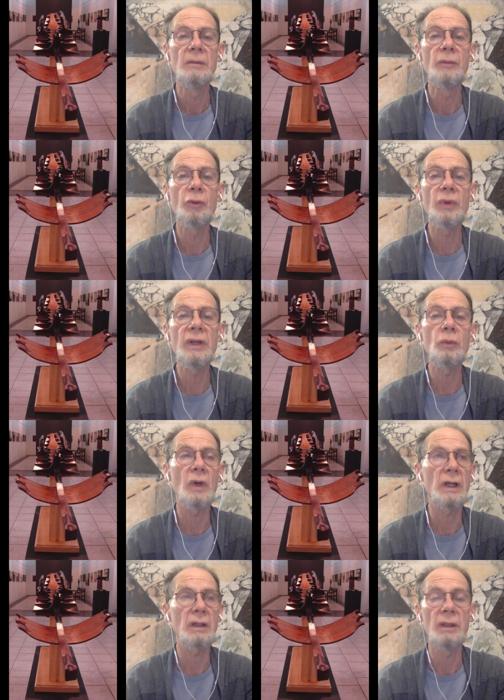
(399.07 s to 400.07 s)
Marine
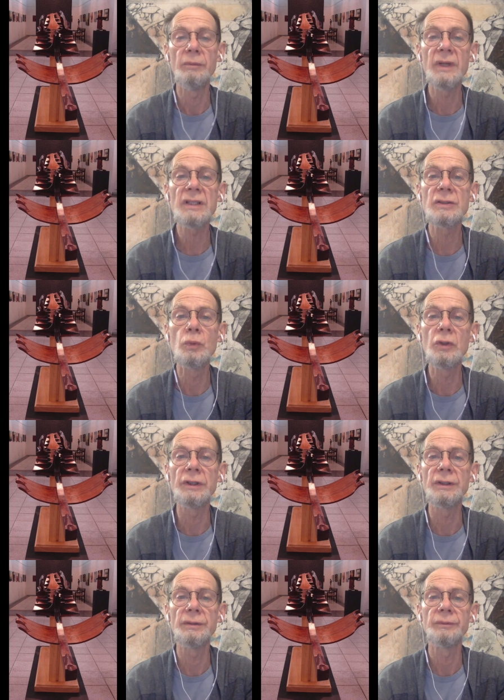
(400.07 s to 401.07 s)
1, Mixed
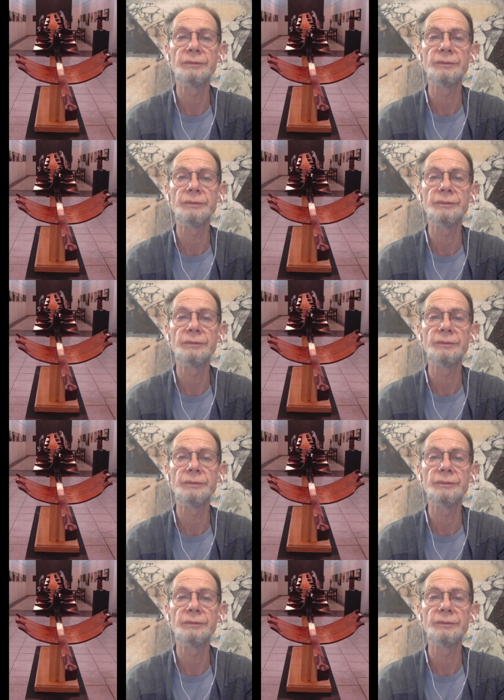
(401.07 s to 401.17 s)
Wood.